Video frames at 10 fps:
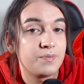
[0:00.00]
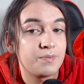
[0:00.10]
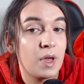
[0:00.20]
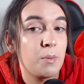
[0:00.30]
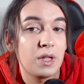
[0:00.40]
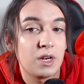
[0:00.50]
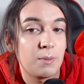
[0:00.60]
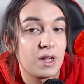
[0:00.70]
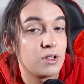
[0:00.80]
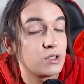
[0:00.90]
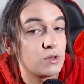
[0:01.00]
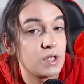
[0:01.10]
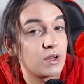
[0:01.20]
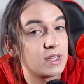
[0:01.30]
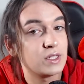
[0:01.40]
my opinion about it. So
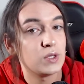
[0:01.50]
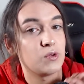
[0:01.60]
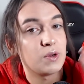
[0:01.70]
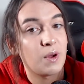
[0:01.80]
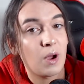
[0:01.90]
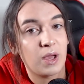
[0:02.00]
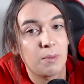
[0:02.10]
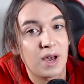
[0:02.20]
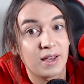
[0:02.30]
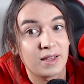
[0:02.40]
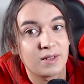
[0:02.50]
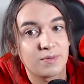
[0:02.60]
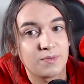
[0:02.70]
see you guys soon. Okay, bye.